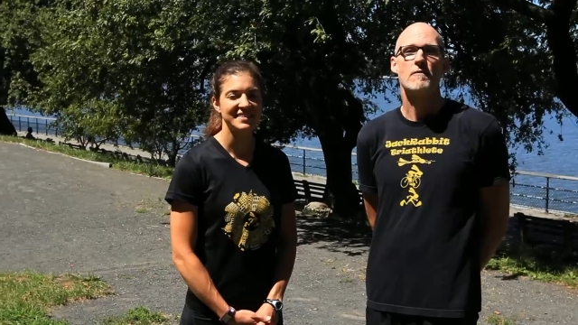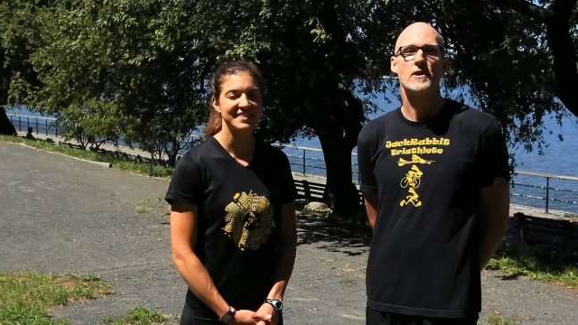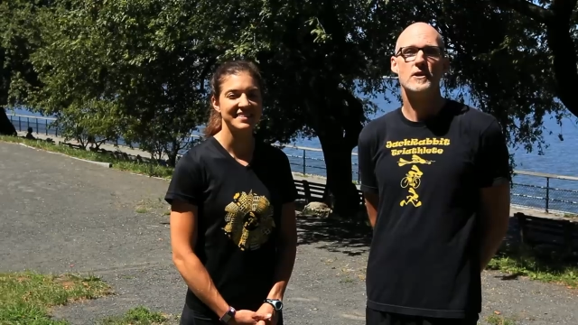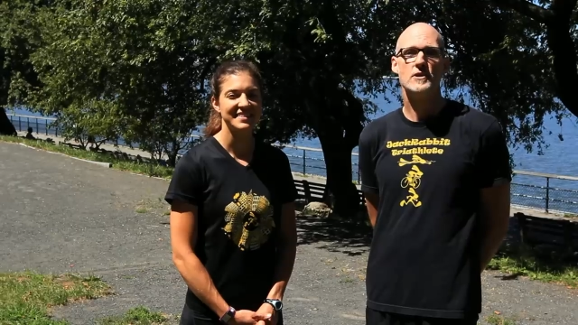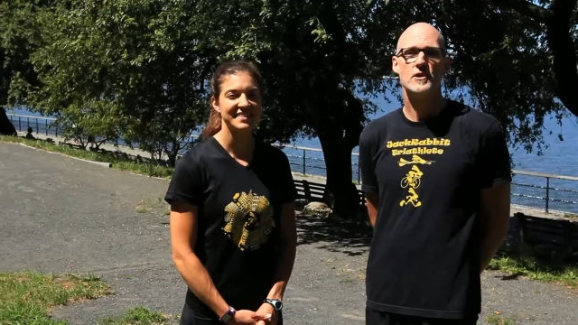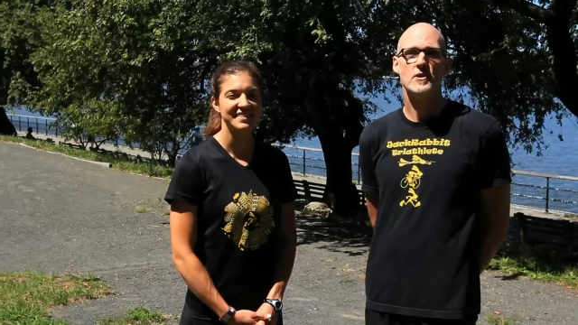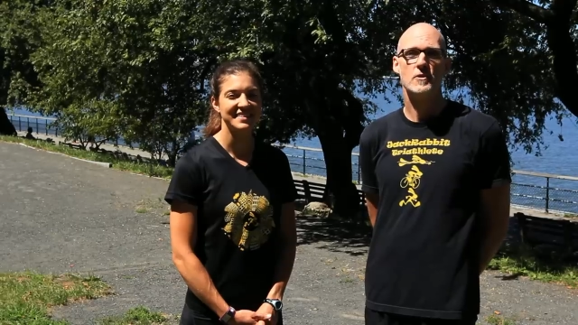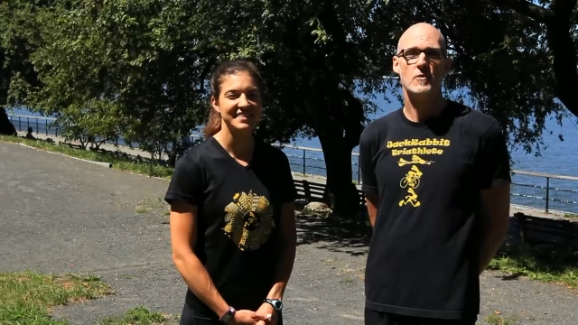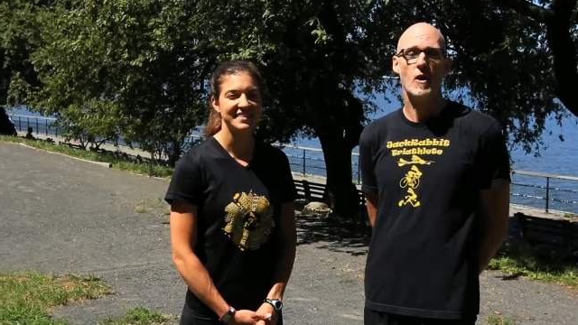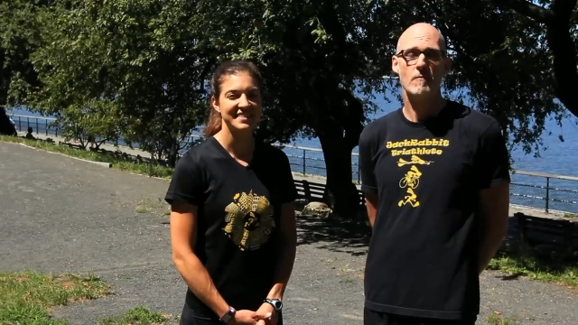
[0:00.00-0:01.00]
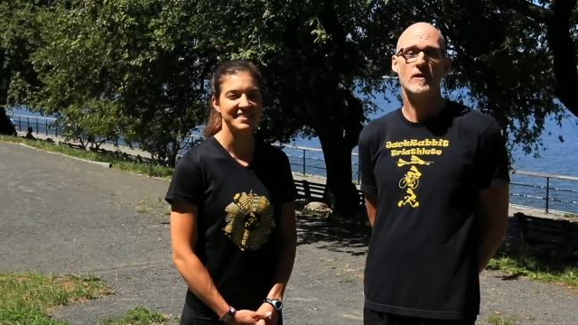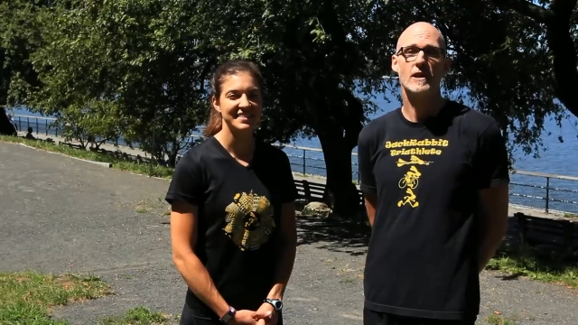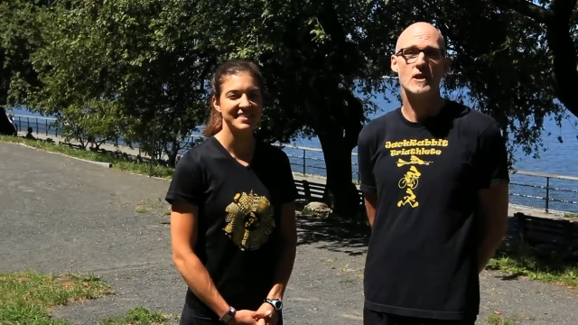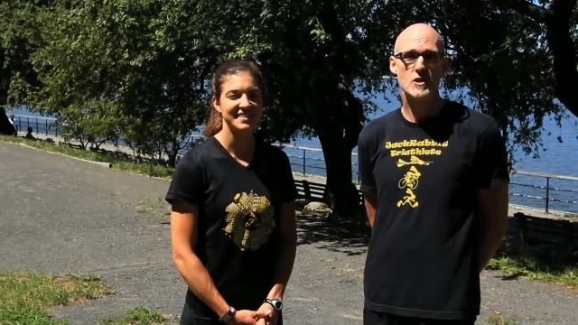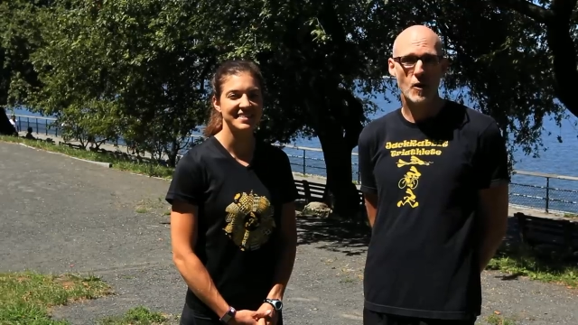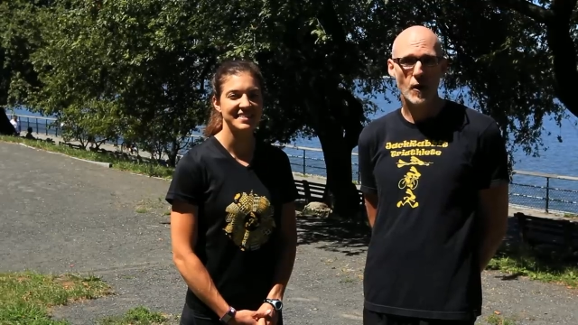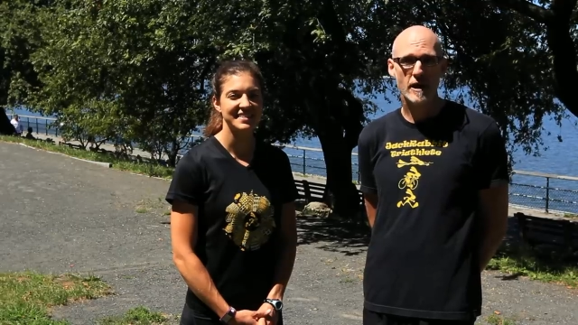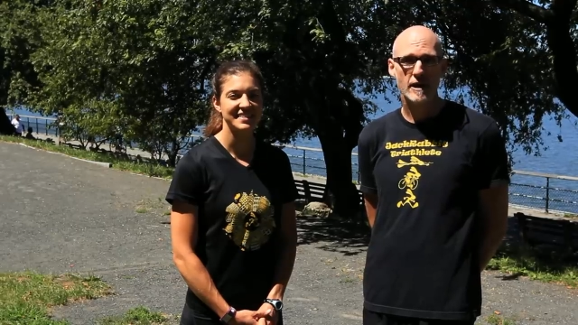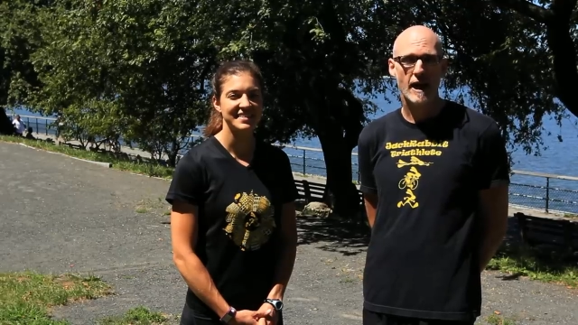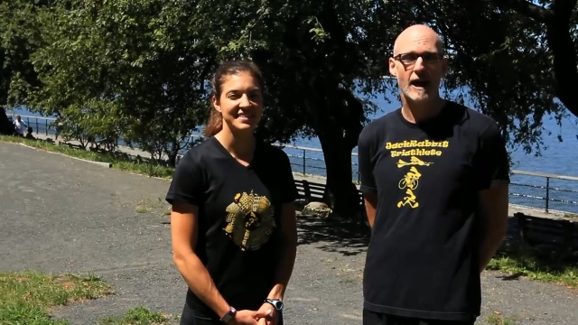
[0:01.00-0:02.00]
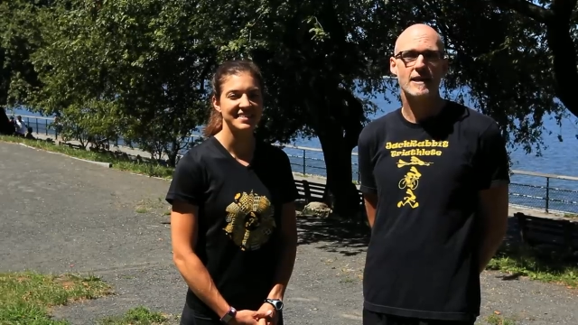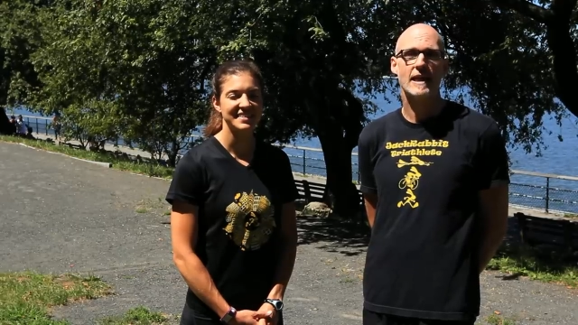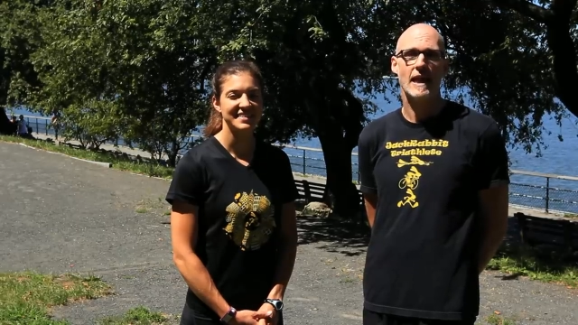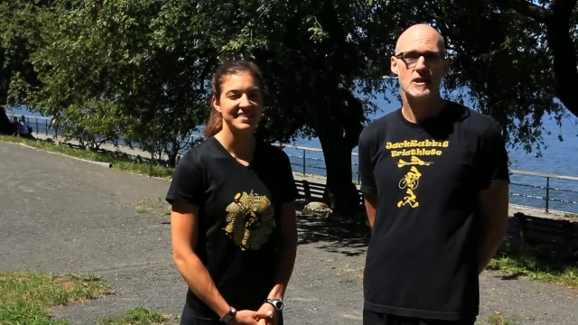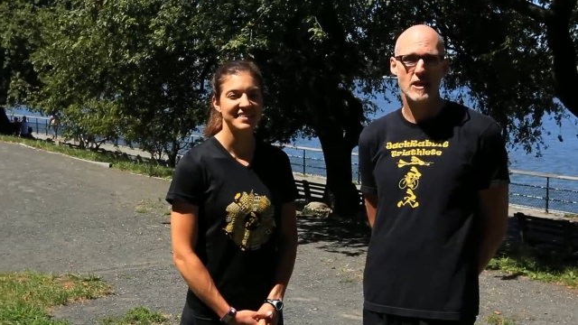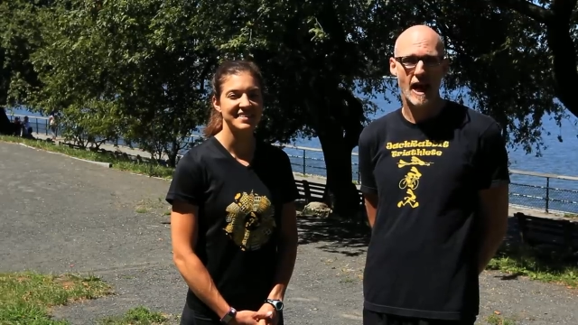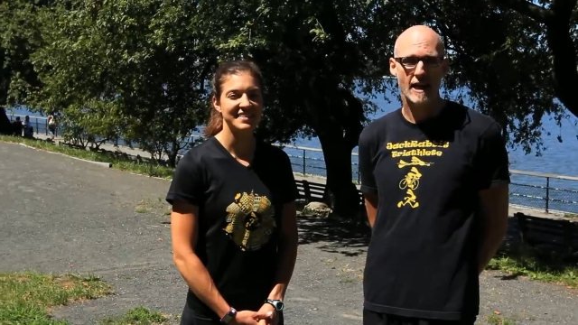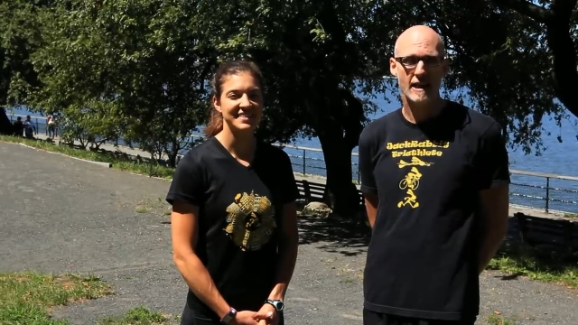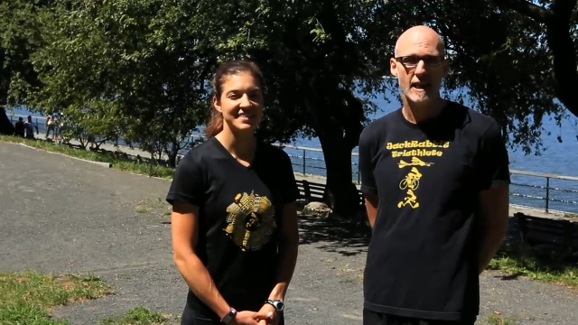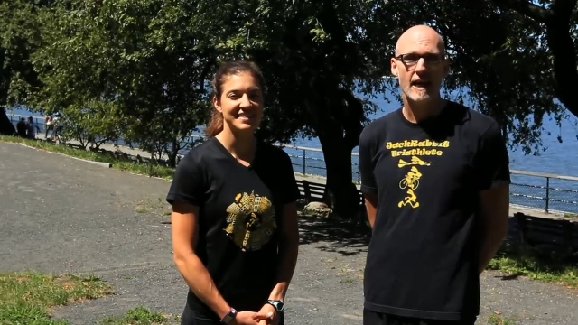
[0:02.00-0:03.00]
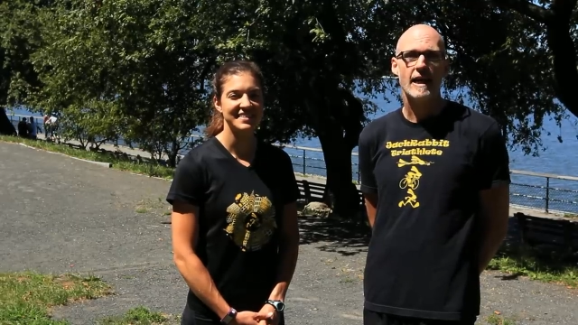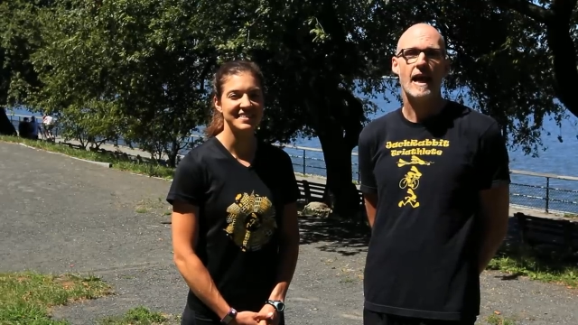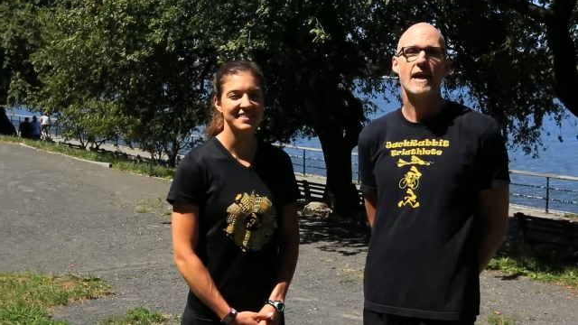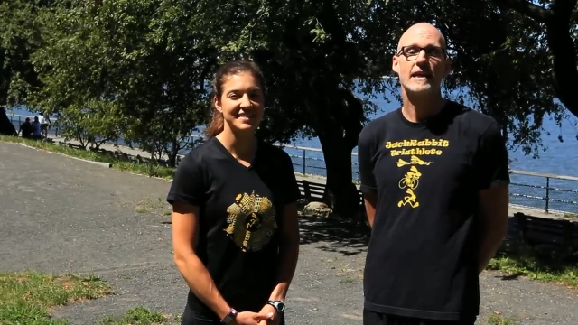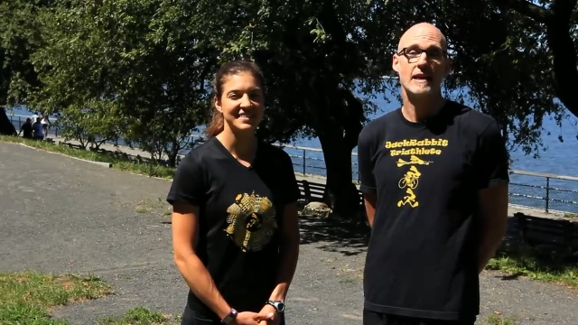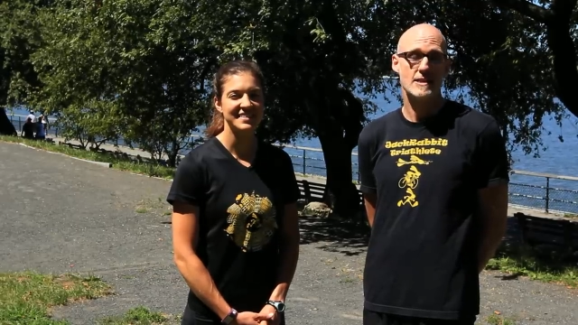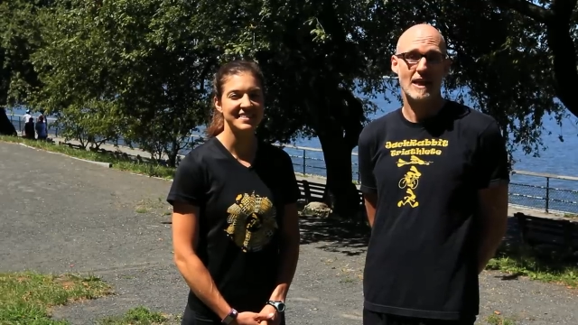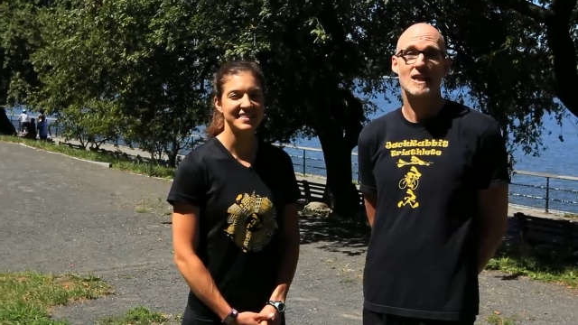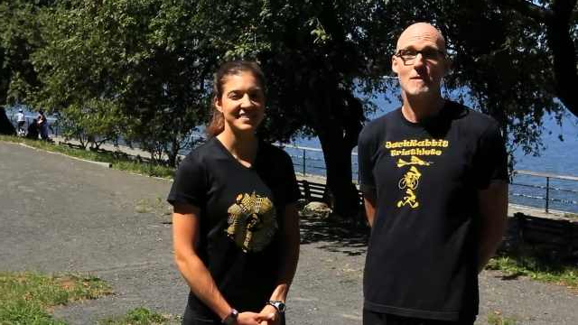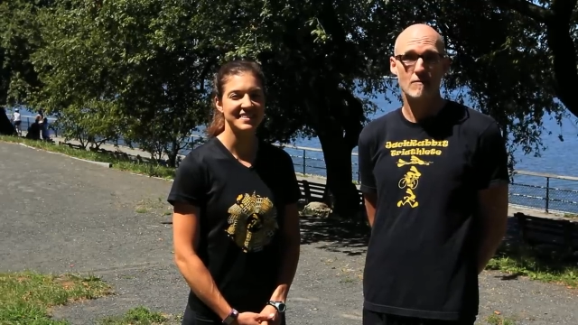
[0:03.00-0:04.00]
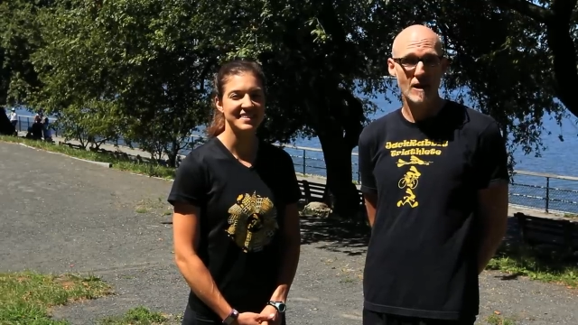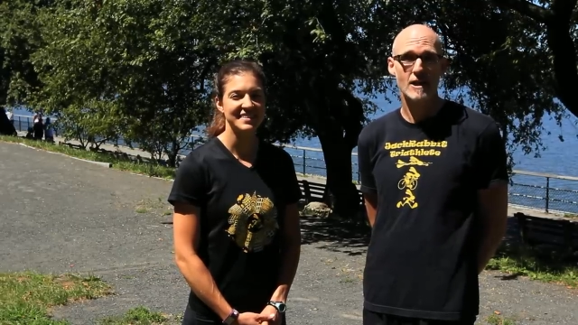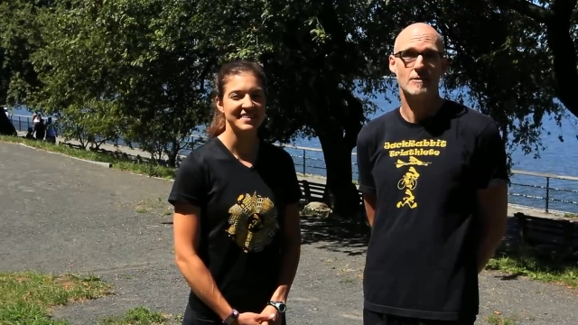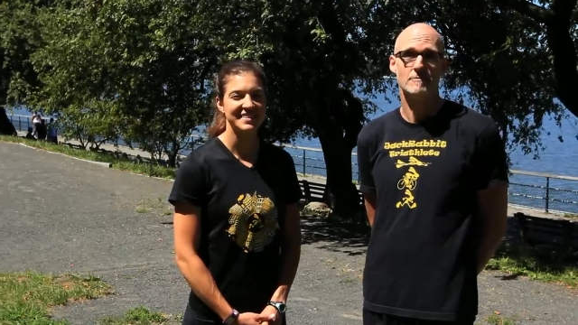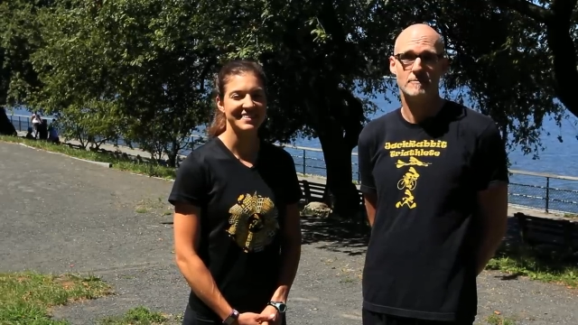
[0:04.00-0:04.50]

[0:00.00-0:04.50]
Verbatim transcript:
Speaker 1: for you to hopefully enjoy and get educated and get excited about running.